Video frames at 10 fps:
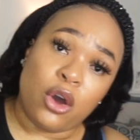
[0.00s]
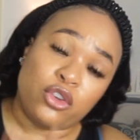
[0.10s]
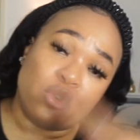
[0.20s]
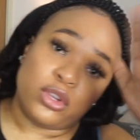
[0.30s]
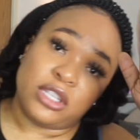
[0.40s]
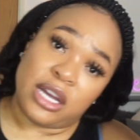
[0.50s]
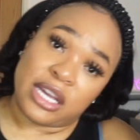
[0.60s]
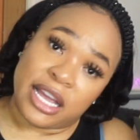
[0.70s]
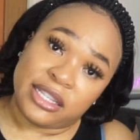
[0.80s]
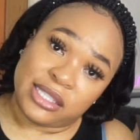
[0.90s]
you're on the
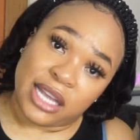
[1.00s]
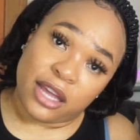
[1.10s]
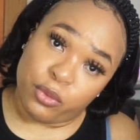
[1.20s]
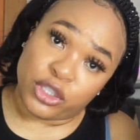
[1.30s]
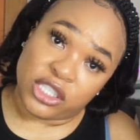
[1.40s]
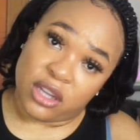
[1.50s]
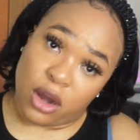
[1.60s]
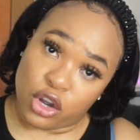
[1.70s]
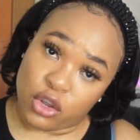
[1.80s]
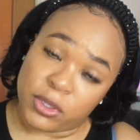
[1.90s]
against side, which is the
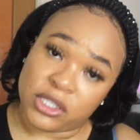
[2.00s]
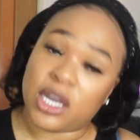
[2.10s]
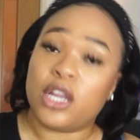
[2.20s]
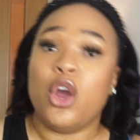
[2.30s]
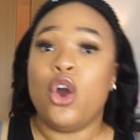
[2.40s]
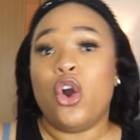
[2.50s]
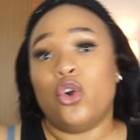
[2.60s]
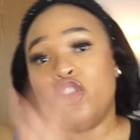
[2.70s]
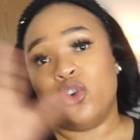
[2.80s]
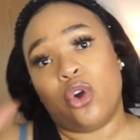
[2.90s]
argument side,
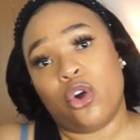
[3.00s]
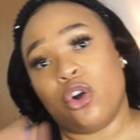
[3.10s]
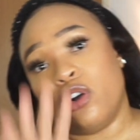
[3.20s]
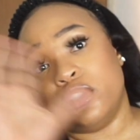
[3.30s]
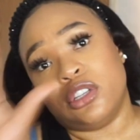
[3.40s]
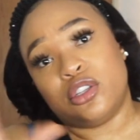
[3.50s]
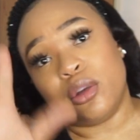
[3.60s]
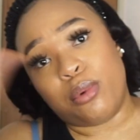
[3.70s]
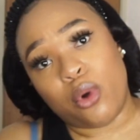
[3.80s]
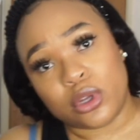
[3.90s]
or you are on the
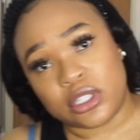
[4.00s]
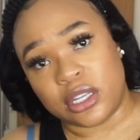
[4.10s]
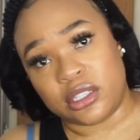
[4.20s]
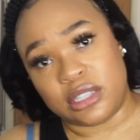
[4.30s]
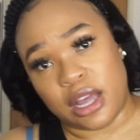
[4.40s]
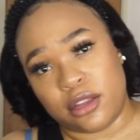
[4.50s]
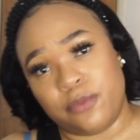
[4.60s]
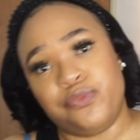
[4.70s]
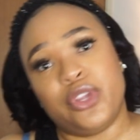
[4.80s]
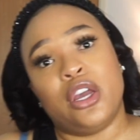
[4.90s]
supporting side
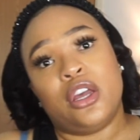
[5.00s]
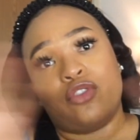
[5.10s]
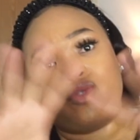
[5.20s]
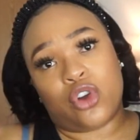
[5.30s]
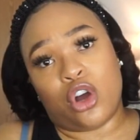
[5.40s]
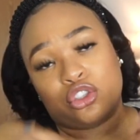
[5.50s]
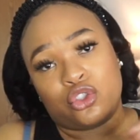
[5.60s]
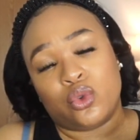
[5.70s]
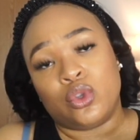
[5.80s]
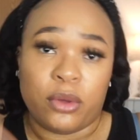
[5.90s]
in regards
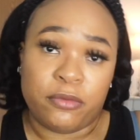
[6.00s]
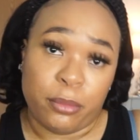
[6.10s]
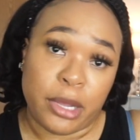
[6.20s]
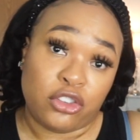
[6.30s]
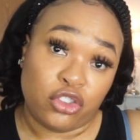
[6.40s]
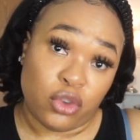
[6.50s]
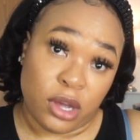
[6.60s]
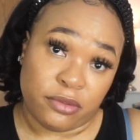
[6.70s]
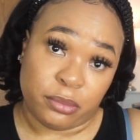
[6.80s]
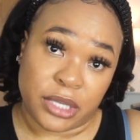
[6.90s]
to information you
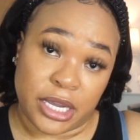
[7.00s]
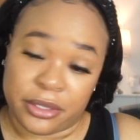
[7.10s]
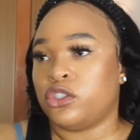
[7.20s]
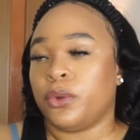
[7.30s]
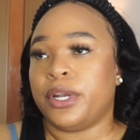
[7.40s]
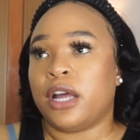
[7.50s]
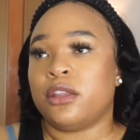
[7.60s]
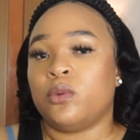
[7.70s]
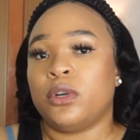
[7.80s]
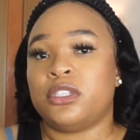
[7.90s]
have obtained. So in
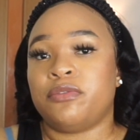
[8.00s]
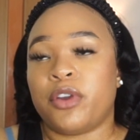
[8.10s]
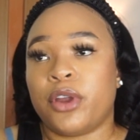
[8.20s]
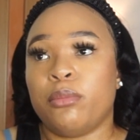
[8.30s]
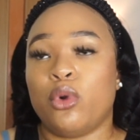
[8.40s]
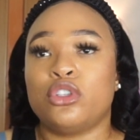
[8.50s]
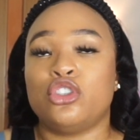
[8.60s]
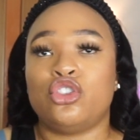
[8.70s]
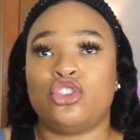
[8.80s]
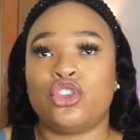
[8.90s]
other words, it's very
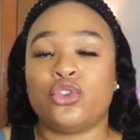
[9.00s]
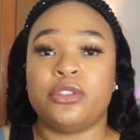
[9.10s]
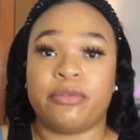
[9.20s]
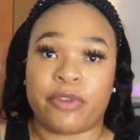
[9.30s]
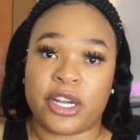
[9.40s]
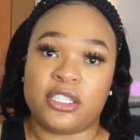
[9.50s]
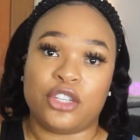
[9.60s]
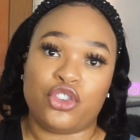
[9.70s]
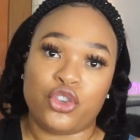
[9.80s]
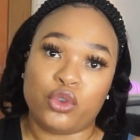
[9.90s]
important to choose the phrase
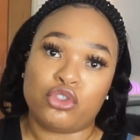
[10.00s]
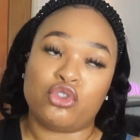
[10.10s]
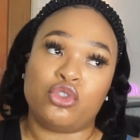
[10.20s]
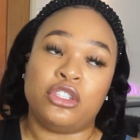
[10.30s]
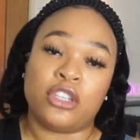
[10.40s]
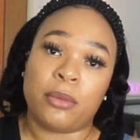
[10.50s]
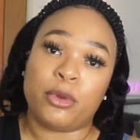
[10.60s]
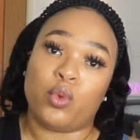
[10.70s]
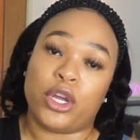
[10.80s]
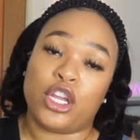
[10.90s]
that you use to
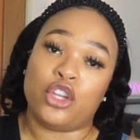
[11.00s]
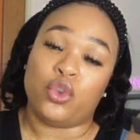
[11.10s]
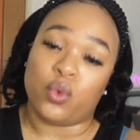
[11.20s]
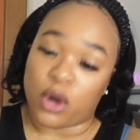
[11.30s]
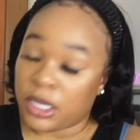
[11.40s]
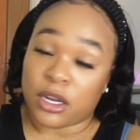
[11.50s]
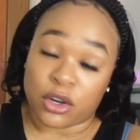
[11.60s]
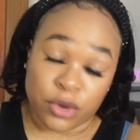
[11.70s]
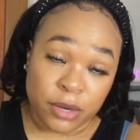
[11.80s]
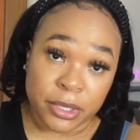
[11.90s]
determine whether you are in
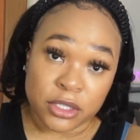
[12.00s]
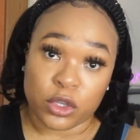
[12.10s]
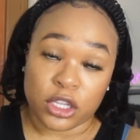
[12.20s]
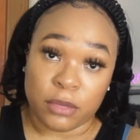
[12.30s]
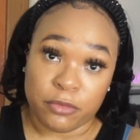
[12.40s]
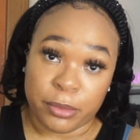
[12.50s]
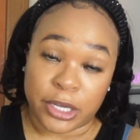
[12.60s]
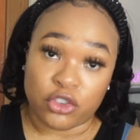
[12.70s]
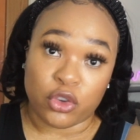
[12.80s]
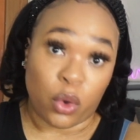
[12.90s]
agreement with the
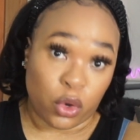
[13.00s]
information or